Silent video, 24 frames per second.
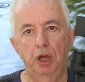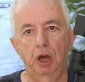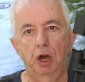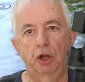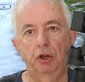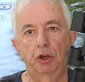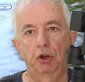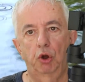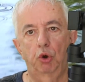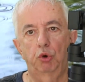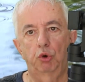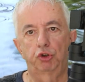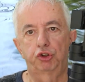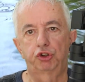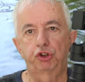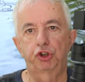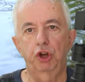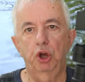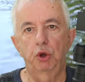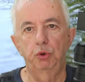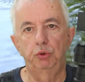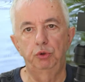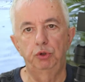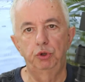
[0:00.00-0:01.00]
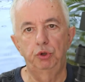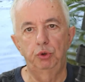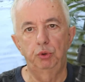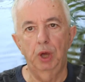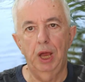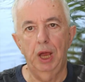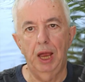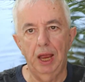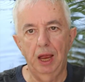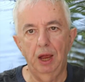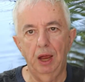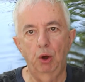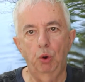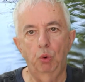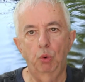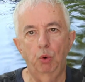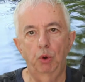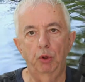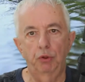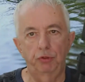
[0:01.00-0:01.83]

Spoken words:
and I'll show you how